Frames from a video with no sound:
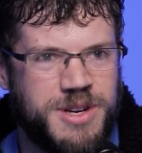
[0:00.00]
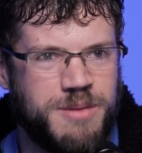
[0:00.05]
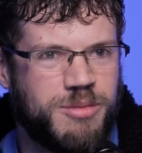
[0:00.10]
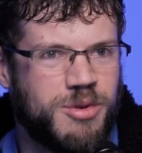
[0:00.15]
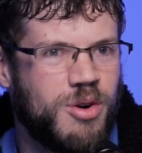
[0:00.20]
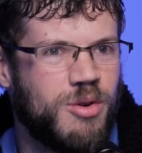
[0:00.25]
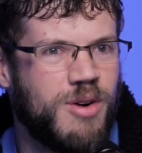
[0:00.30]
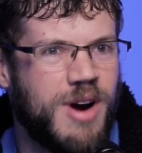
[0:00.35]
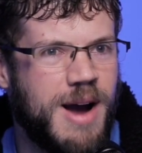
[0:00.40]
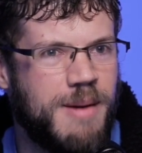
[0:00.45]
You
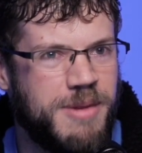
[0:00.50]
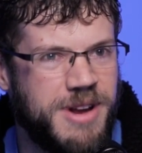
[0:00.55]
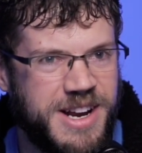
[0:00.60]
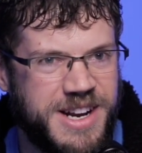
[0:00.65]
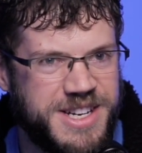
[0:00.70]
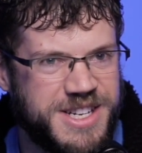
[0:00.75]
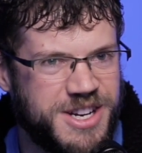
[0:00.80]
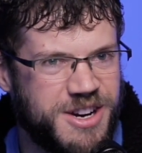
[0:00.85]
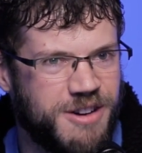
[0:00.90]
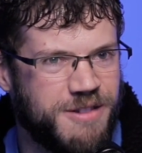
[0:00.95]
program it
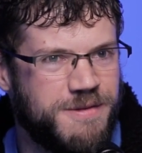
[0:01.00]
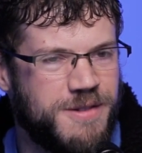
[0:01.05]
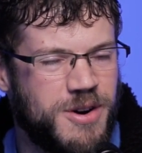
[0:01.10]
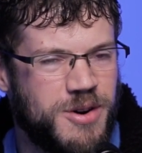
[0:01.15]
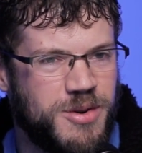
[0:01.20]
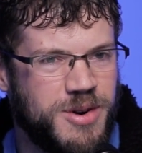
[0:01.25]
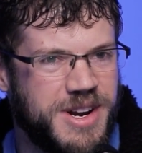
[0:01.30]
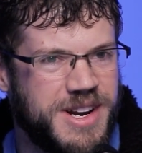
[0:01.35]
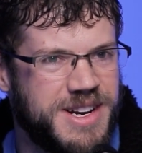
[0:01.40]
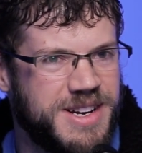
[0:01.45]
into your
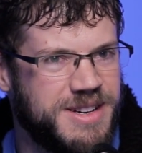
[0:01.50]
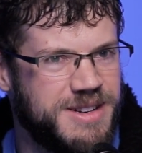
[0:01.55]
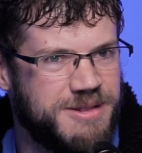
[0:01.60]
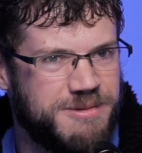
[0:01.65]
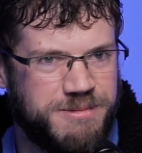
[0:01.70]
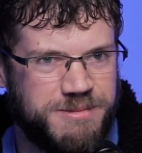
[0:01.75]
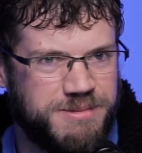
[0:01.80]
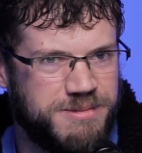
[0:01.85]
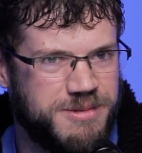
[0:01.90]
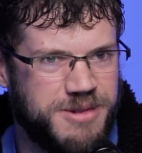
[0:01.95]
phone and
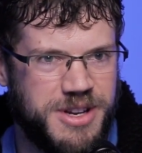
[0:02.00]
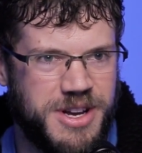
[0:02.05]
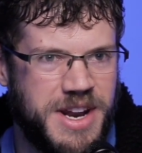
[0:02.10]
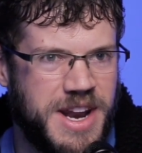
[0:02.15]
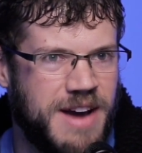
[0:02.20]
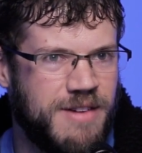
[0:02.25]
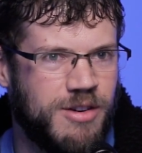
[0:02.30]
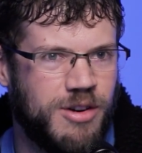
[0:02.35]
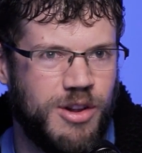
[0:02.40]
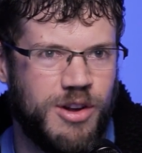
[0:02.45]
you
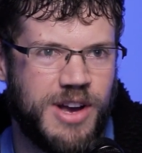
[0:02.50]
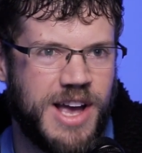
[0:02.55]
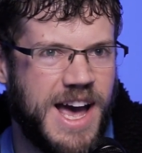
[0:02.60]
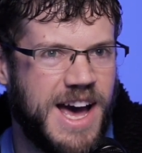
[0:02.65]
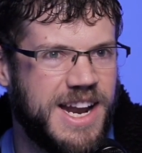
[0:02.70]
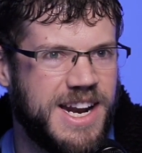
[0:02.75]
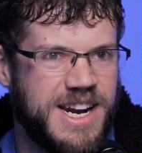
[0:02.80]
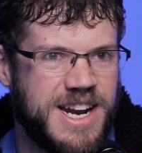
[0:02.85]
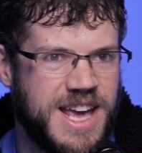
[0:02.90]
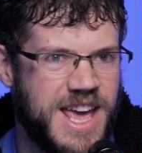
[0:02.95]
never look
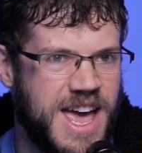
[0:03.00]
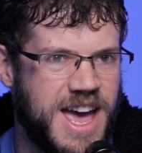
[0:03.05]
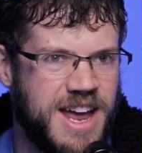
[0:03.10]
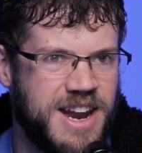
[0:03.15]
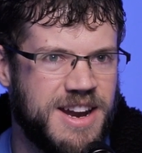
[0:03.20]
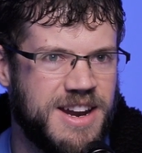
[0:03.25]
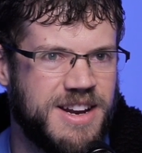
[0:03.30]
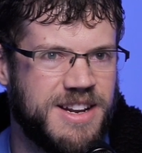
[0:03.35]
at it again.